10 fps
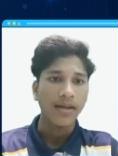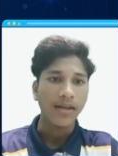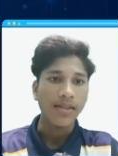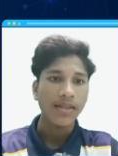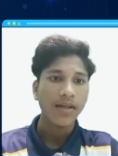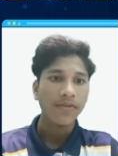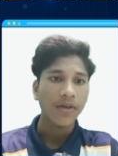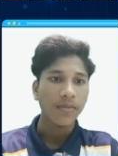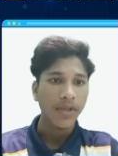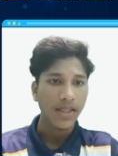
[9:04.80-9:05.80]
The staff
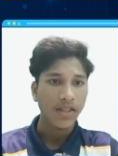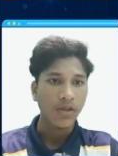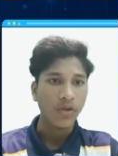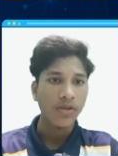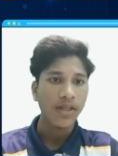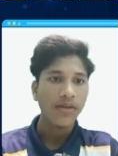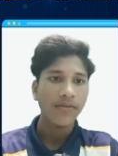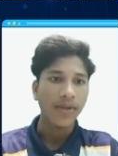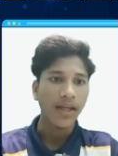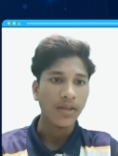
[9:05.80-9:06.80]
room is
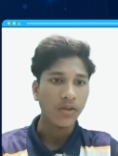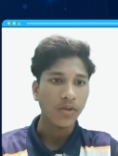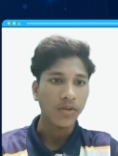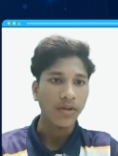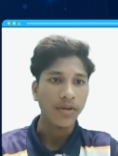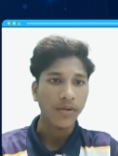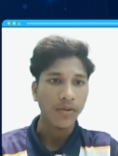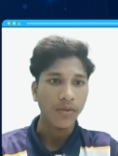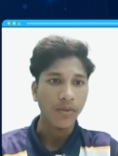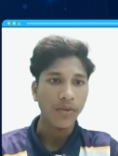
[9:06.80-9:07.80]
using VLAN 2,
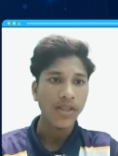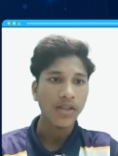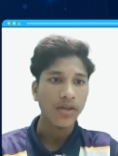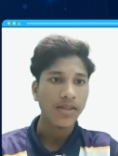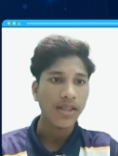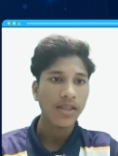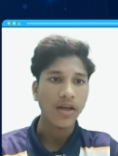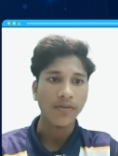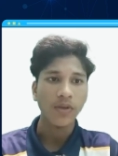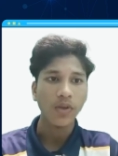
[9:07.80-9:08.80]
which
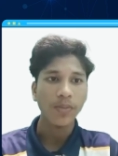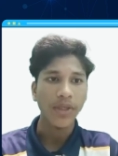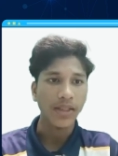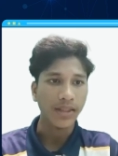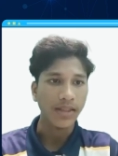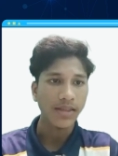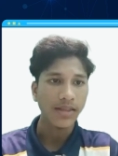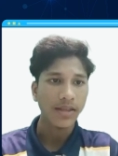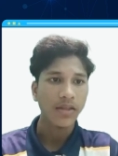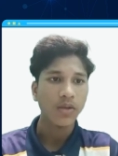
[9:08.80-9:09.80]
consists of 2
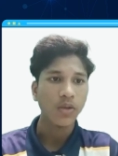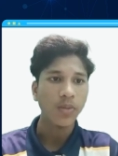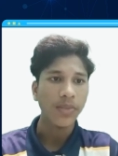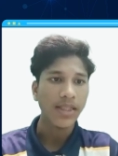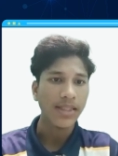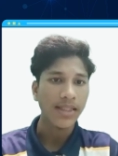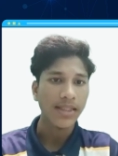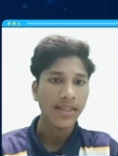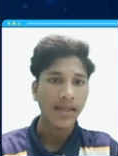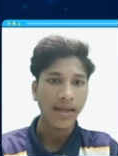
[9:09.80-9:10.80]
printers, 2
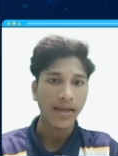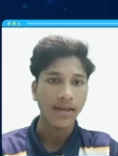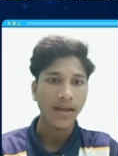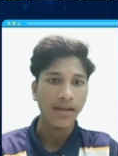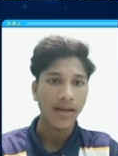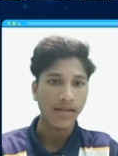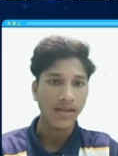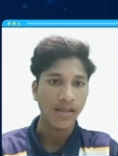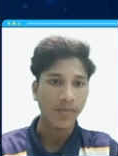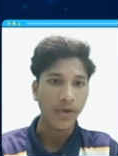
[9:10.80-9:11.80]
PCs, and an
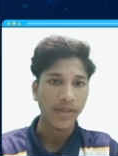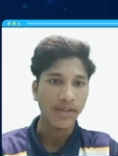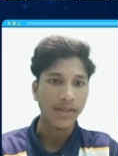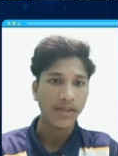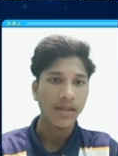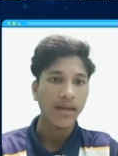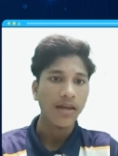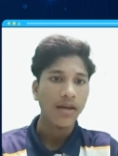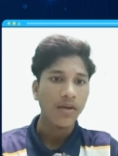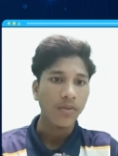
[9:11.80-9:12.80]
access point,
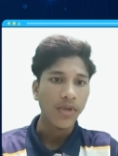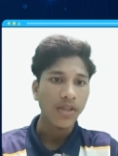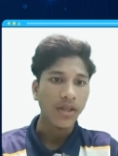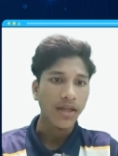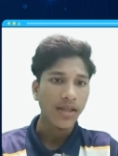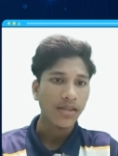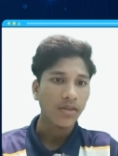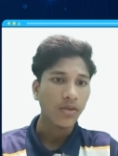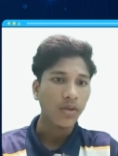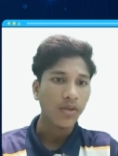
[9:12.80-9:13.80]
which connects
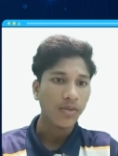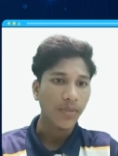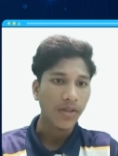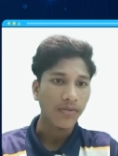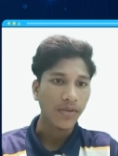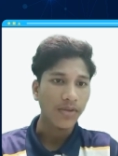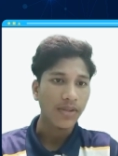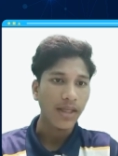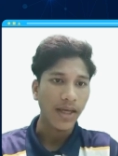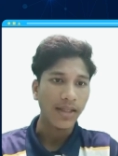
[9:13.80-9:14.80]
2
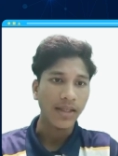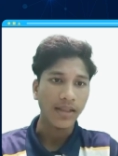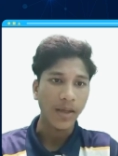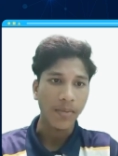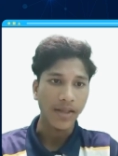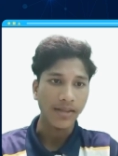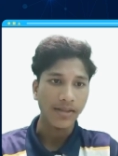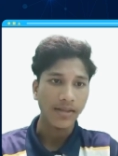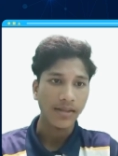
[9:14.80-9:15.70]
smartphones and a tablet.